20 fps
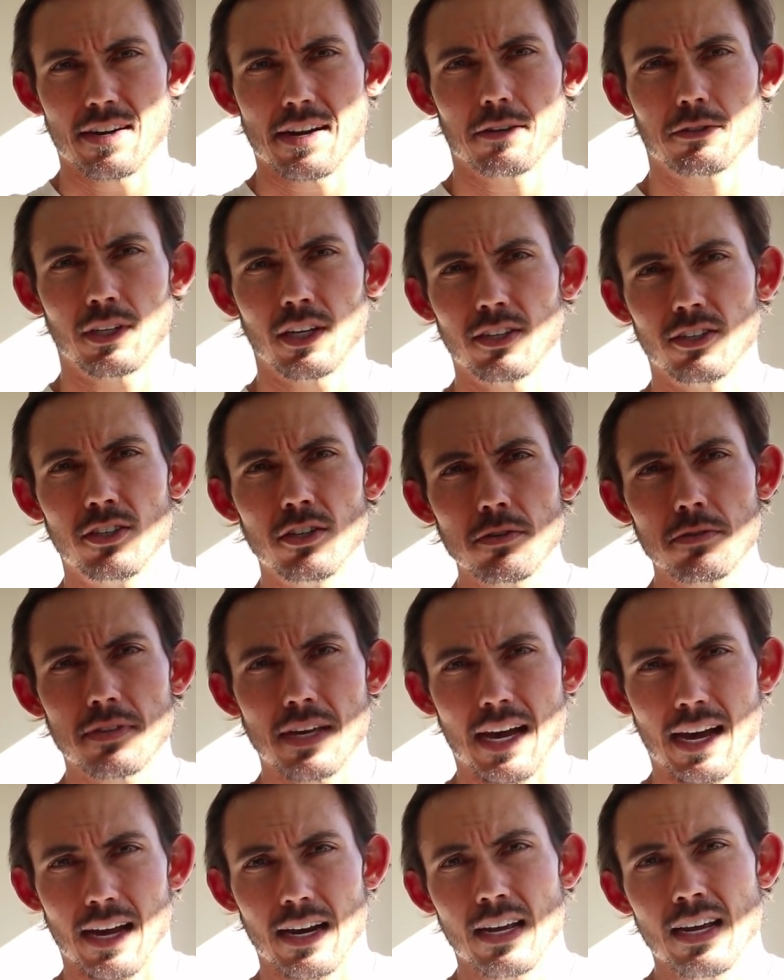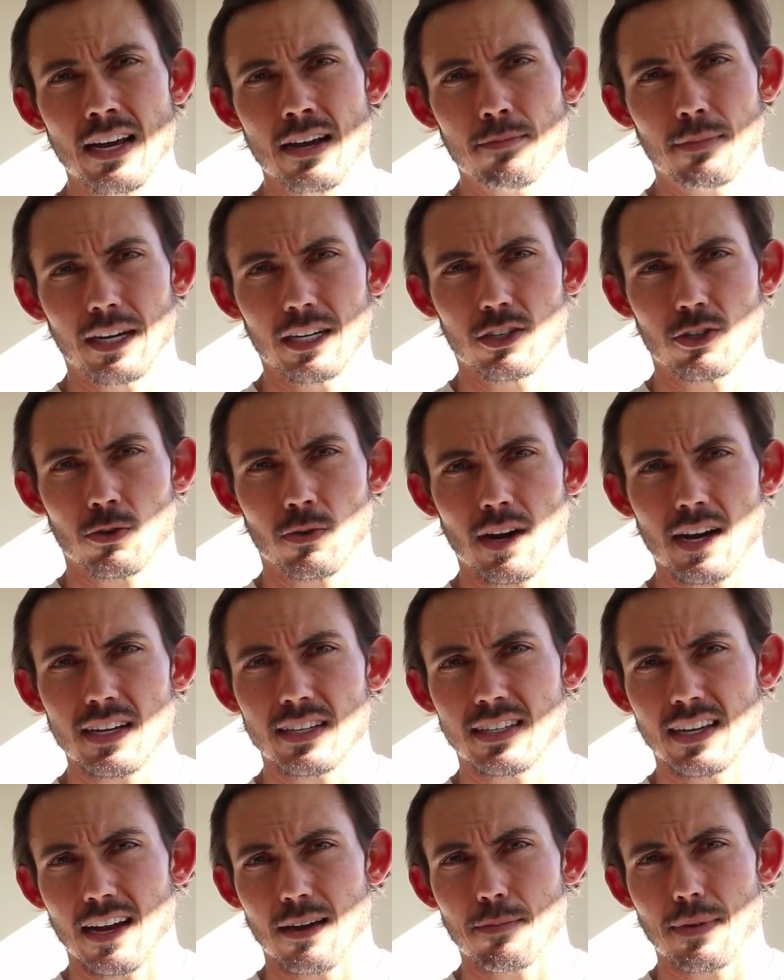Now, to do that, my
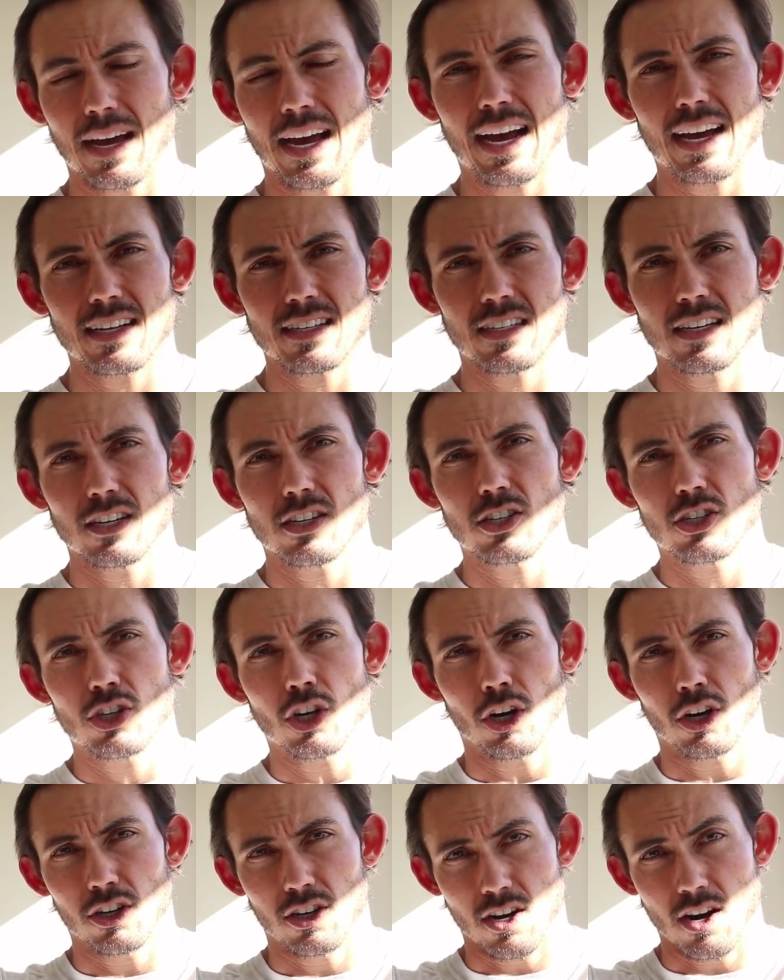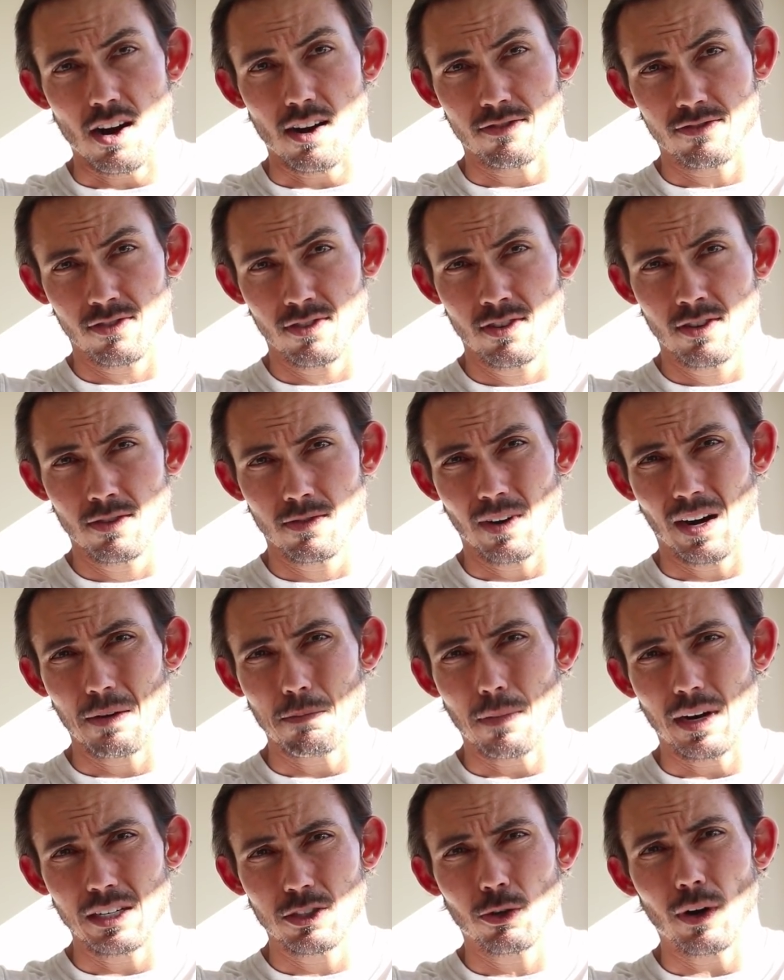tricep has to turn off,
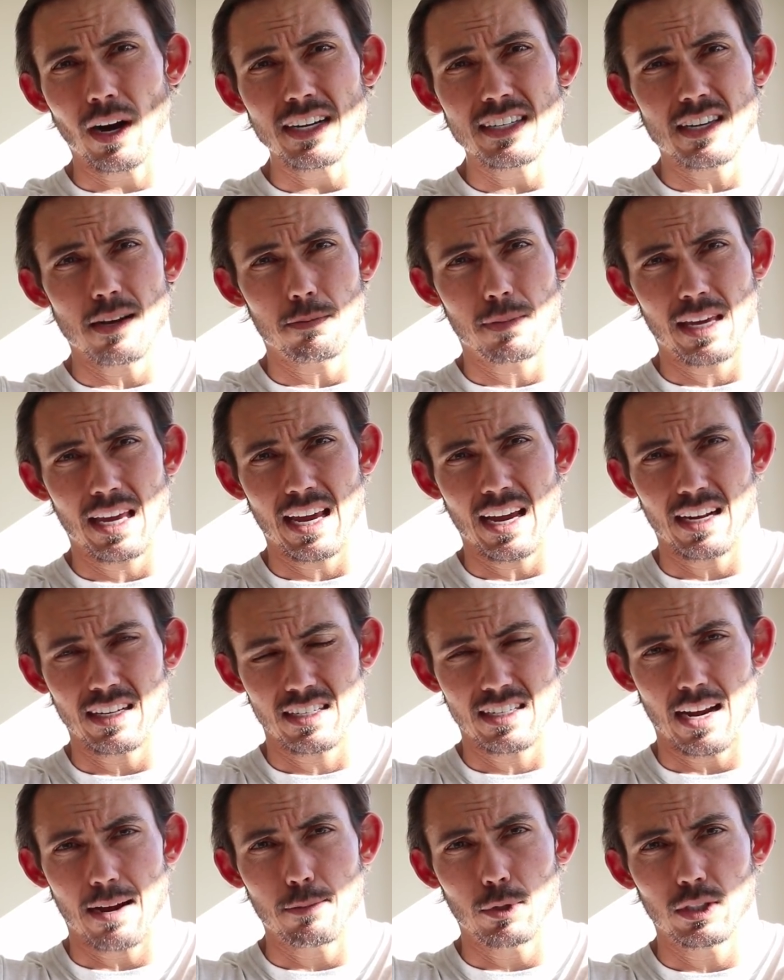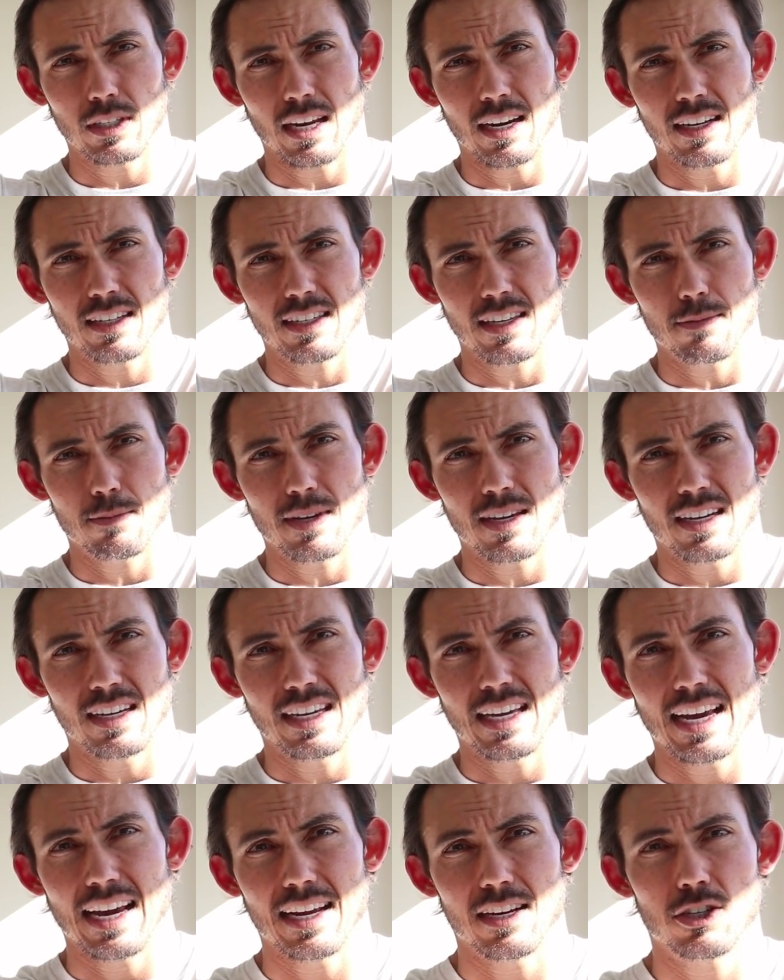right? My tricep can't simultaneously be
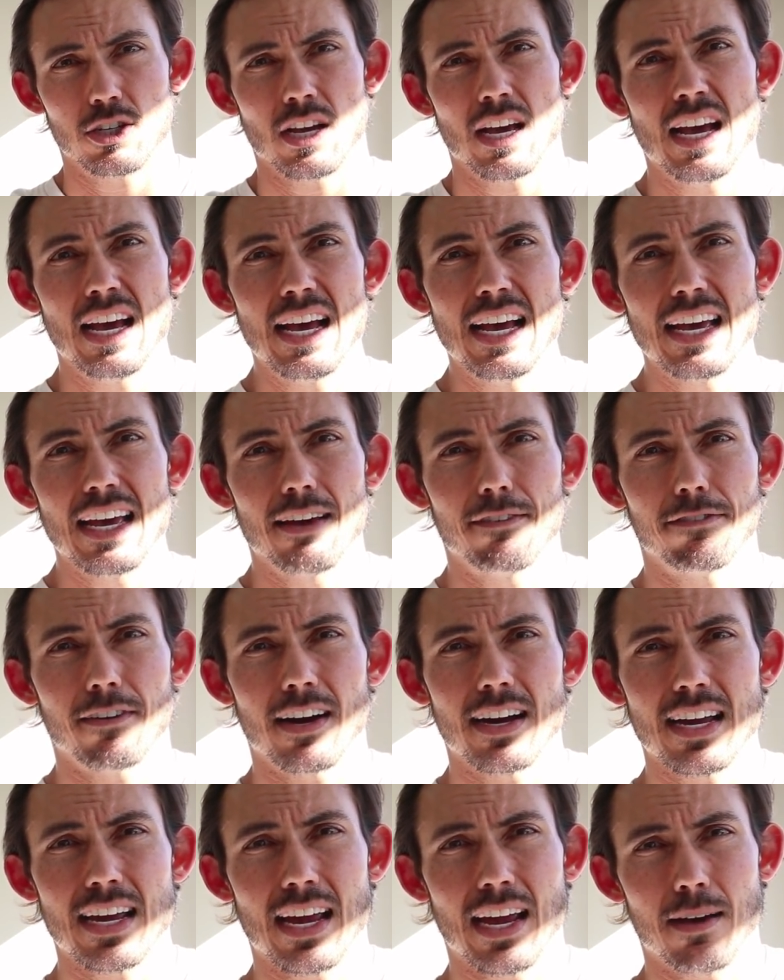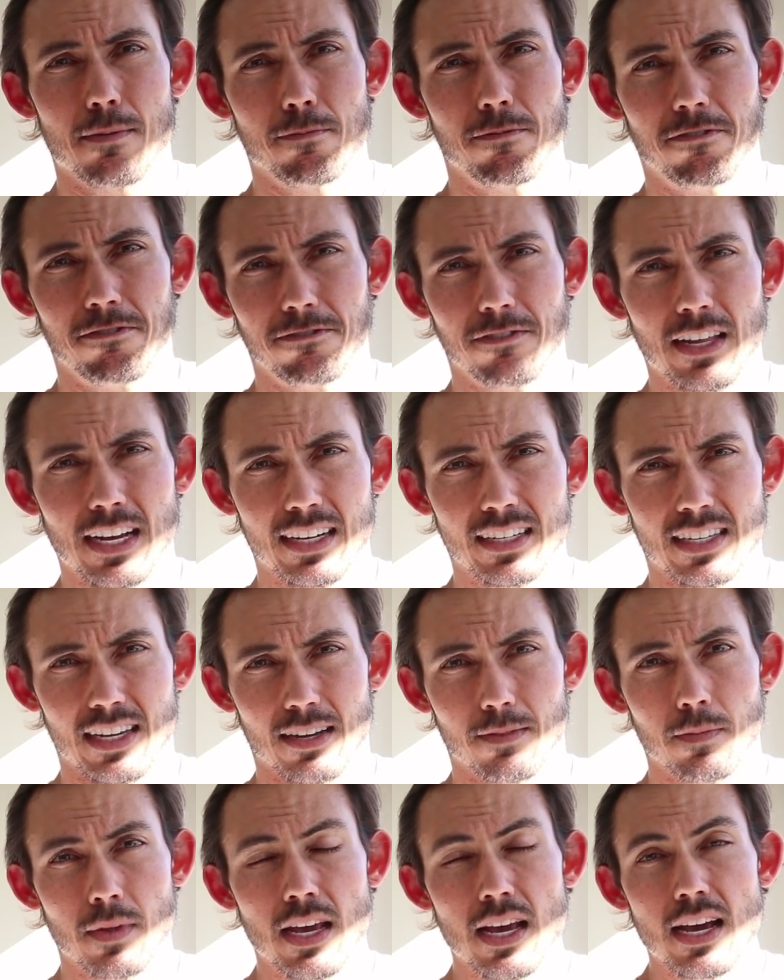engaged if I am
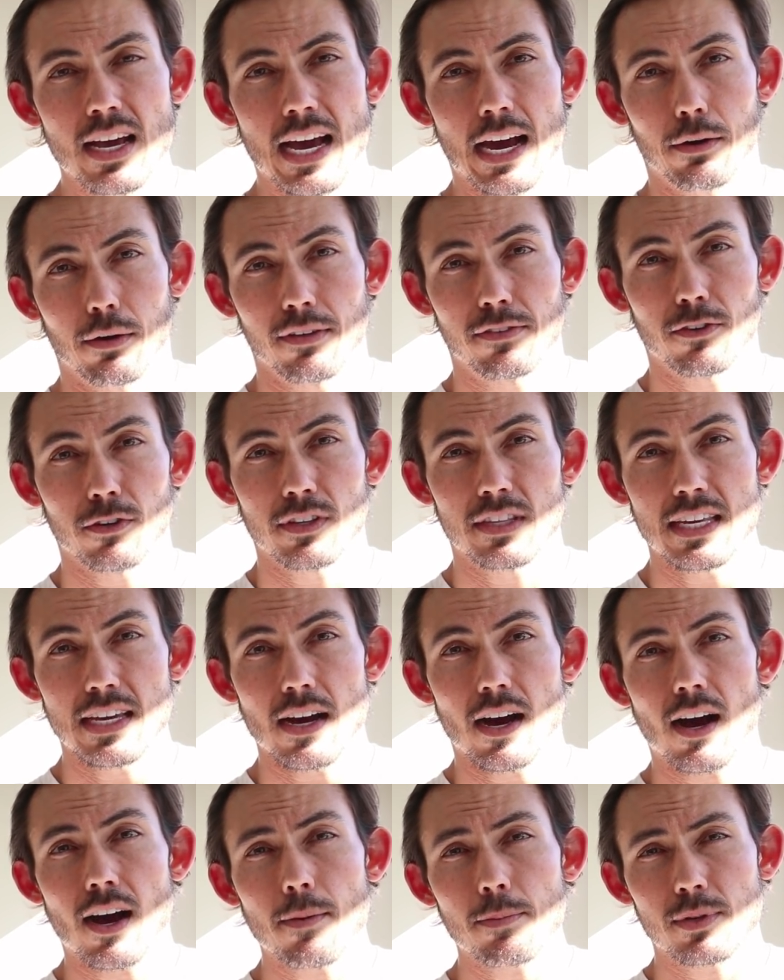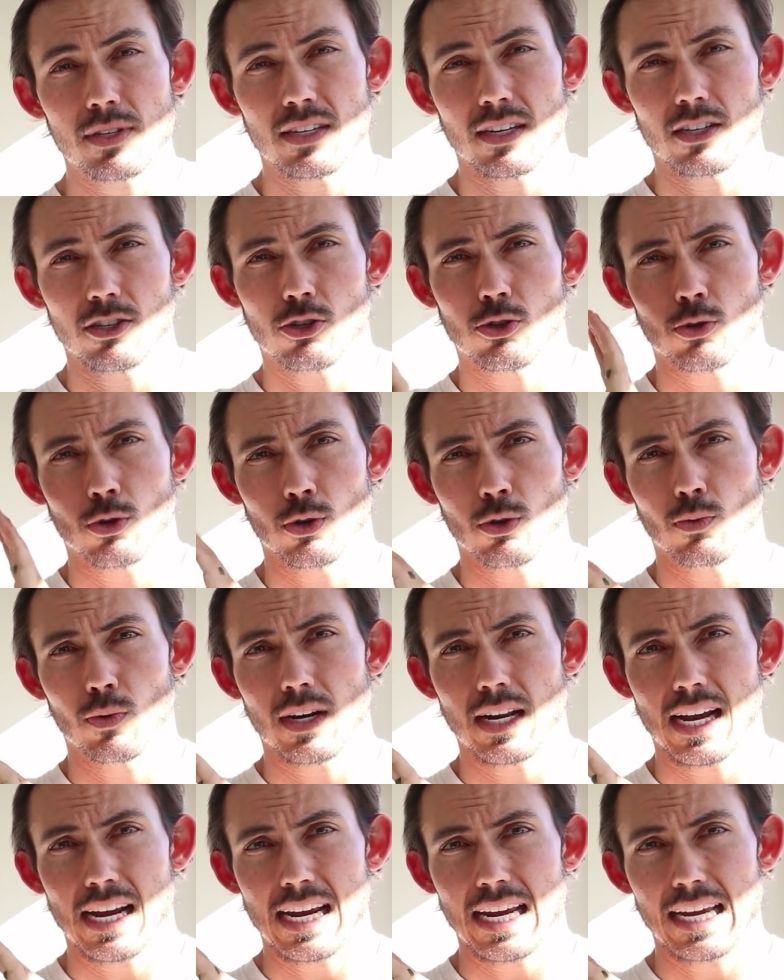flexing. However, the opposite is true
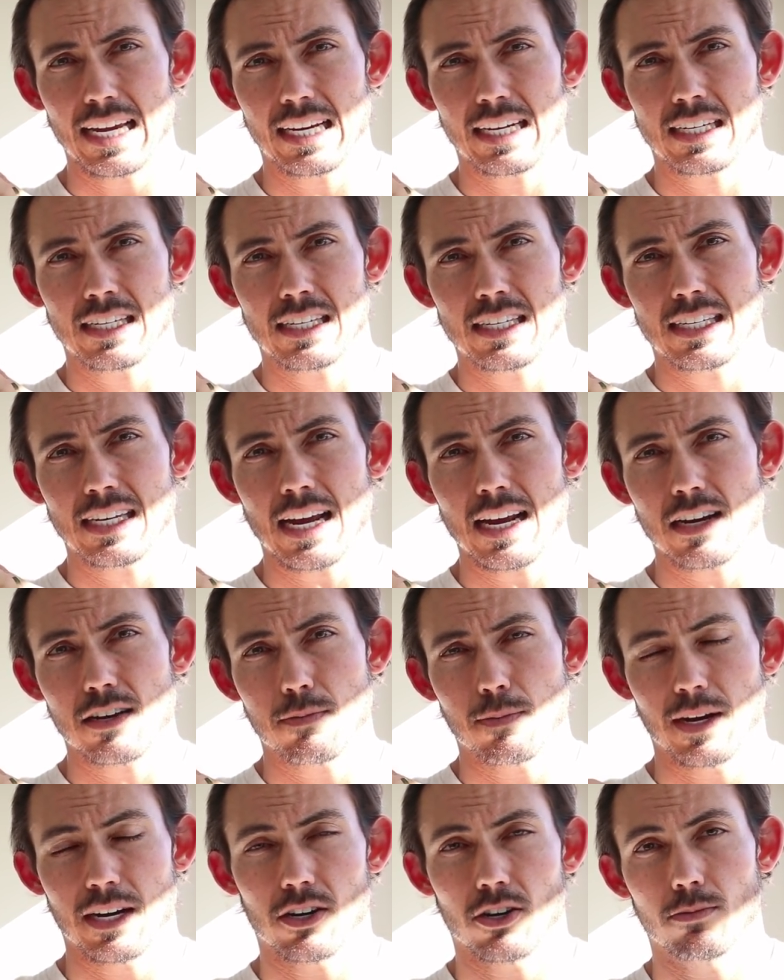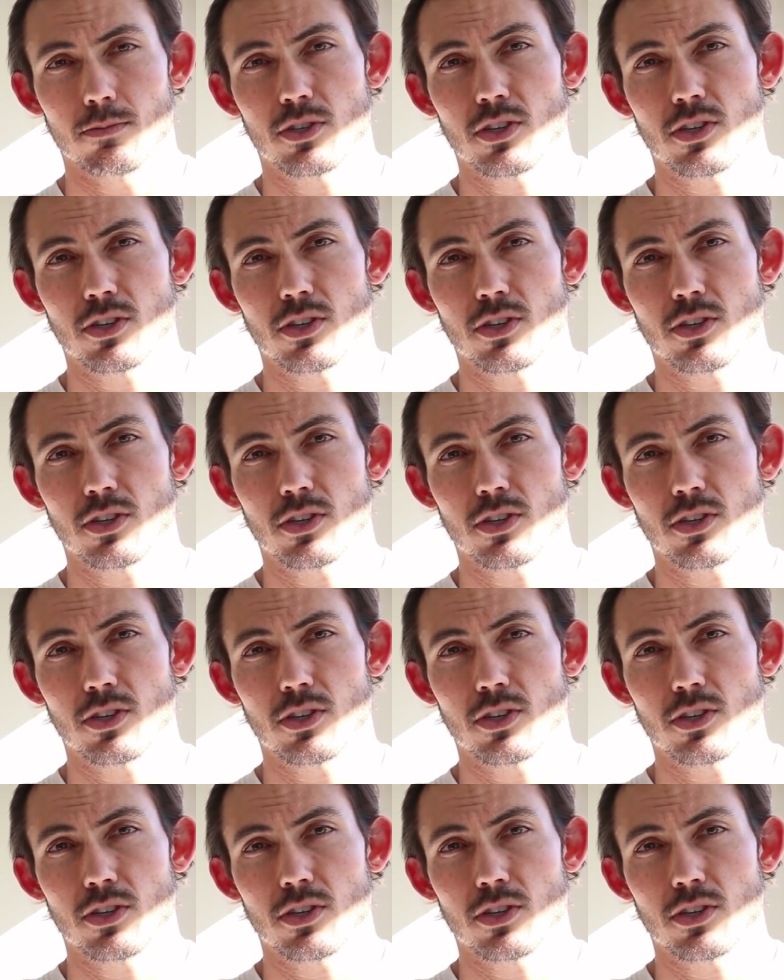when I extend my arm.